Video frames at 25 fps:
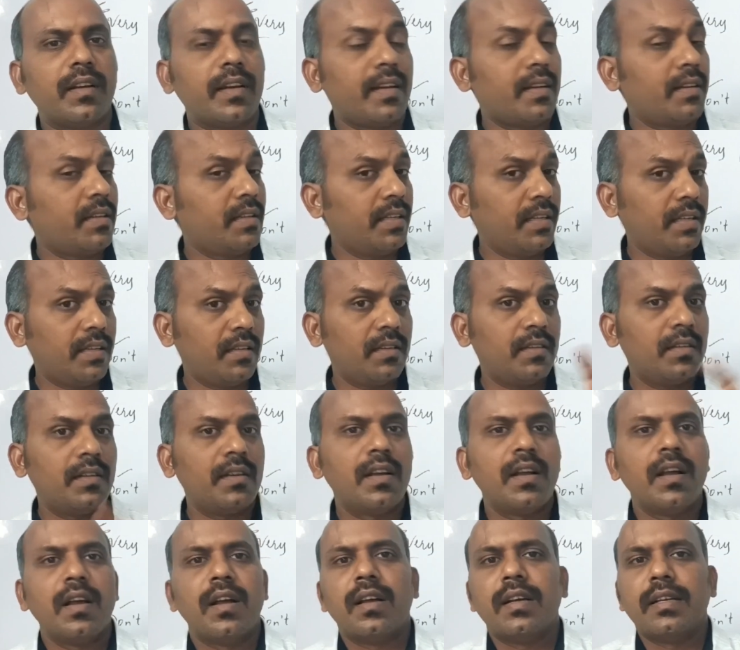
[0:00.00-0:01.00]
And here
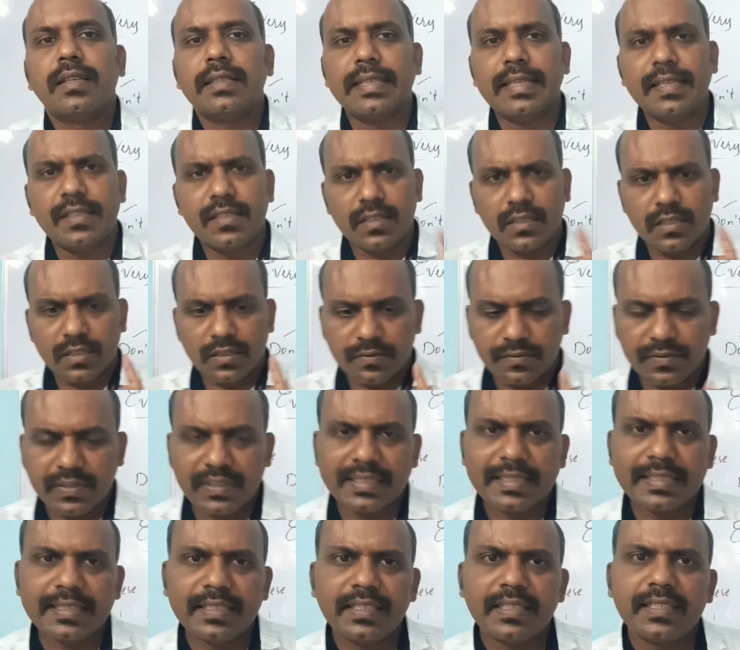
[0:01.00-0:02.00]
each and
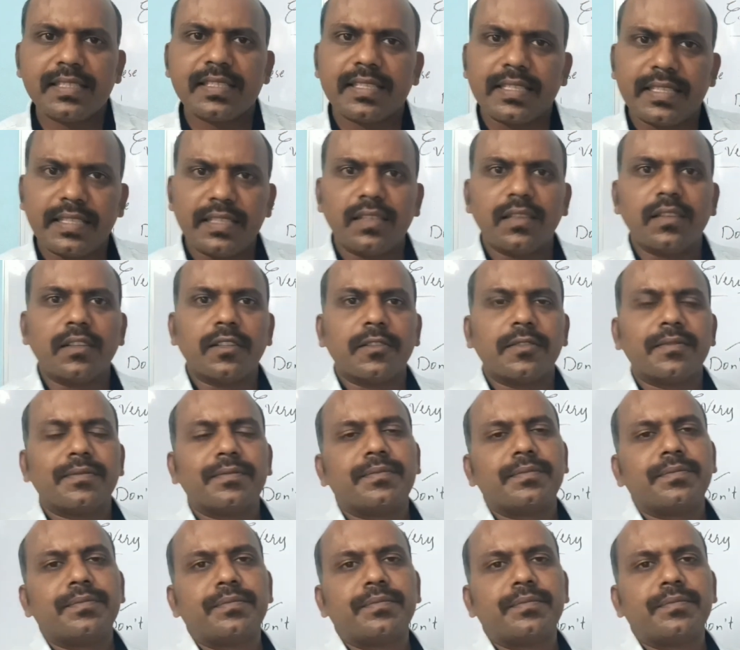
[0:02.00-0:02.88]
every kid is eager